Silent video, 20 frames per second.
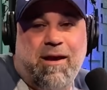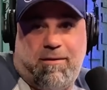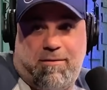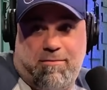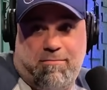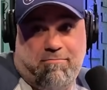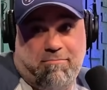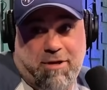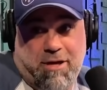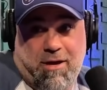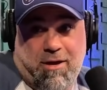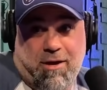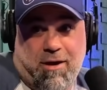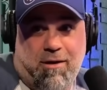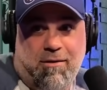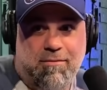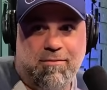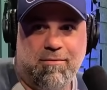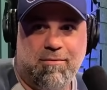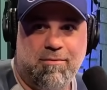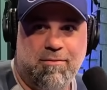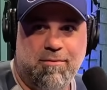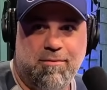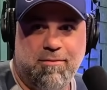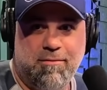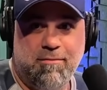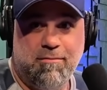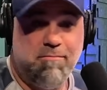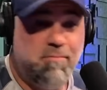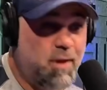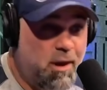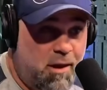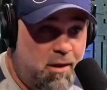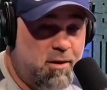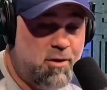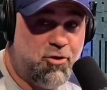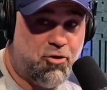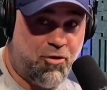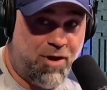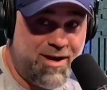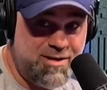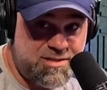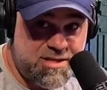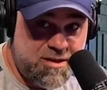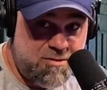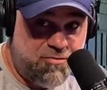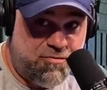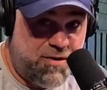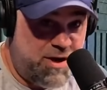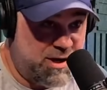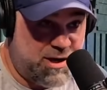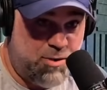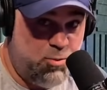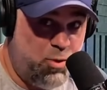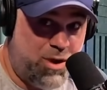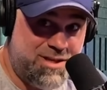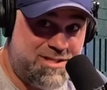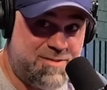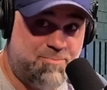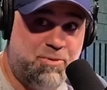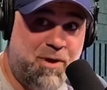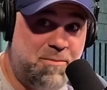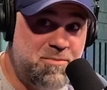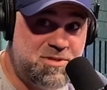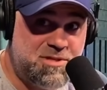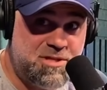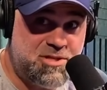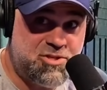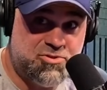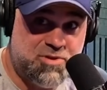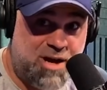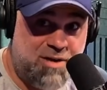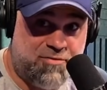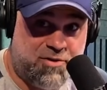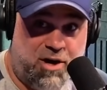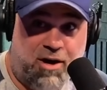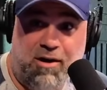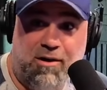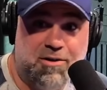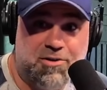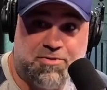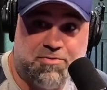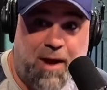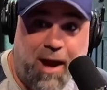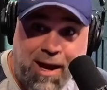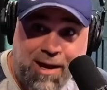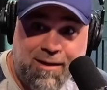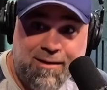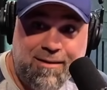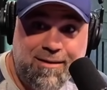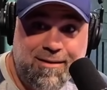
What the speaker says: like, you know, crazy fucking white supremacists drive cars, right?